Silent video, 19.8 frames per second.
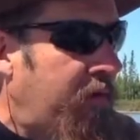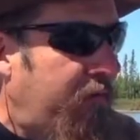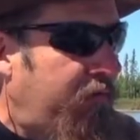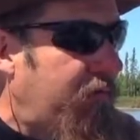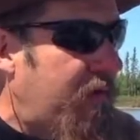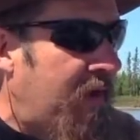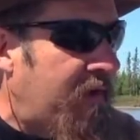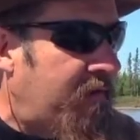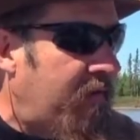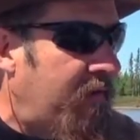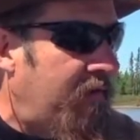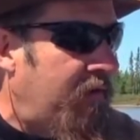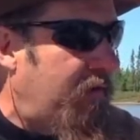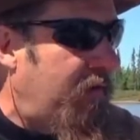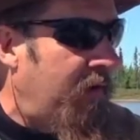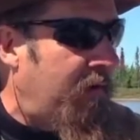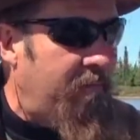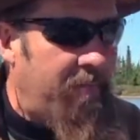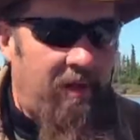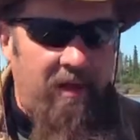us not to
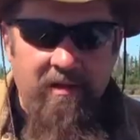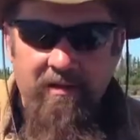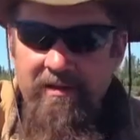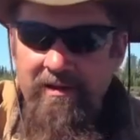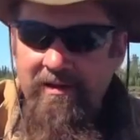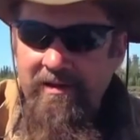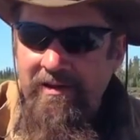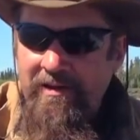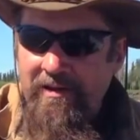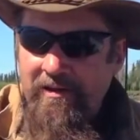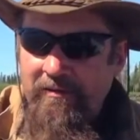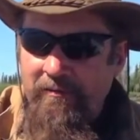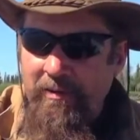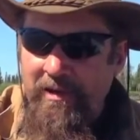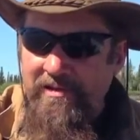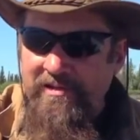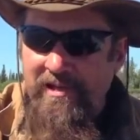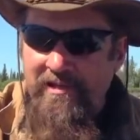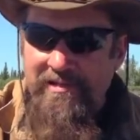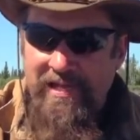do it, but
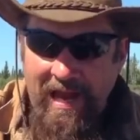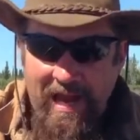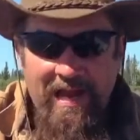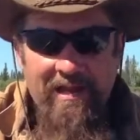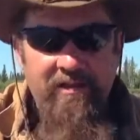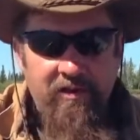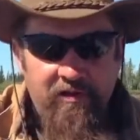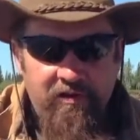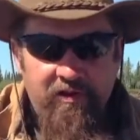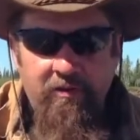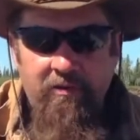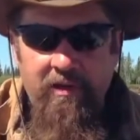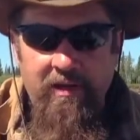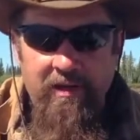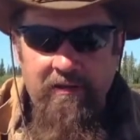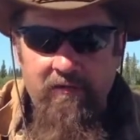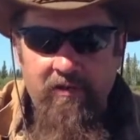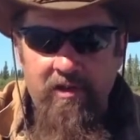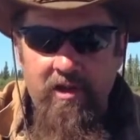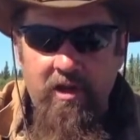we just had to do it,
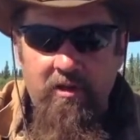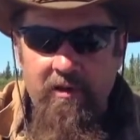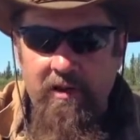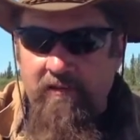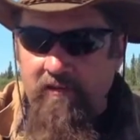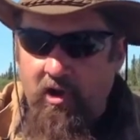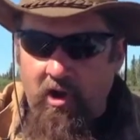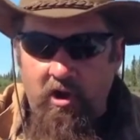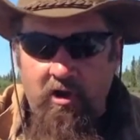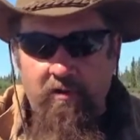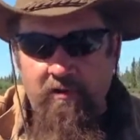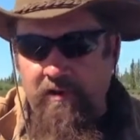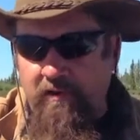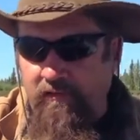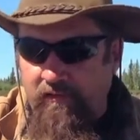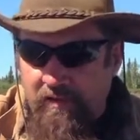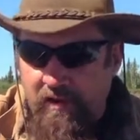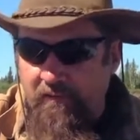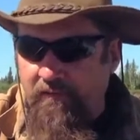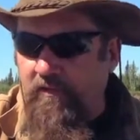even though it's hard,
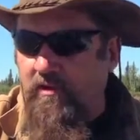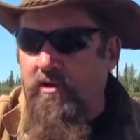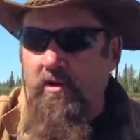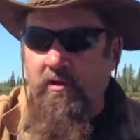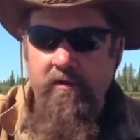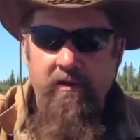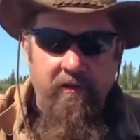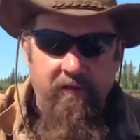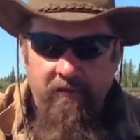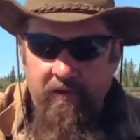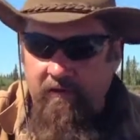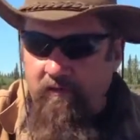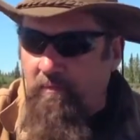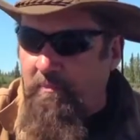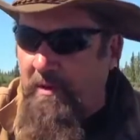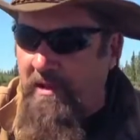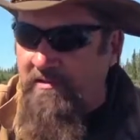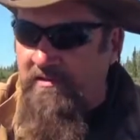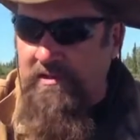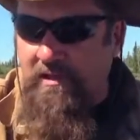it's difficult, it's
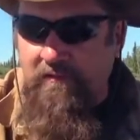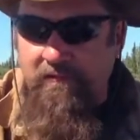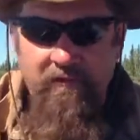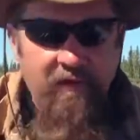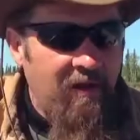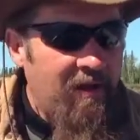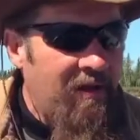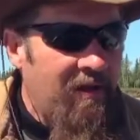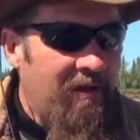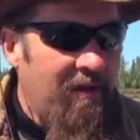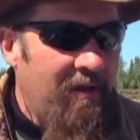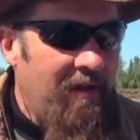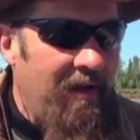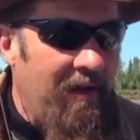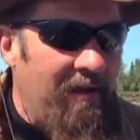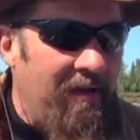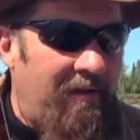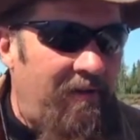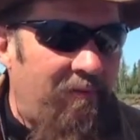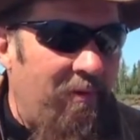expensive,
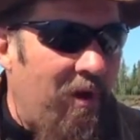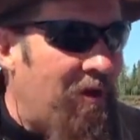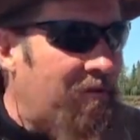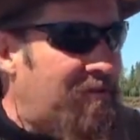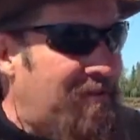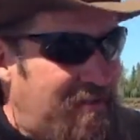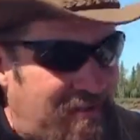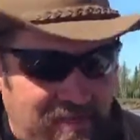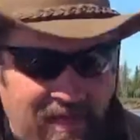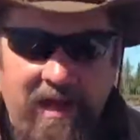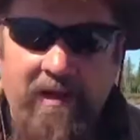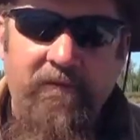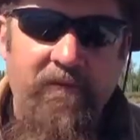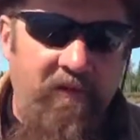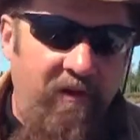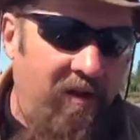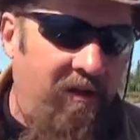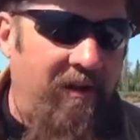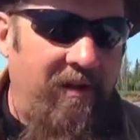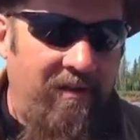and it's most
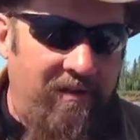definitely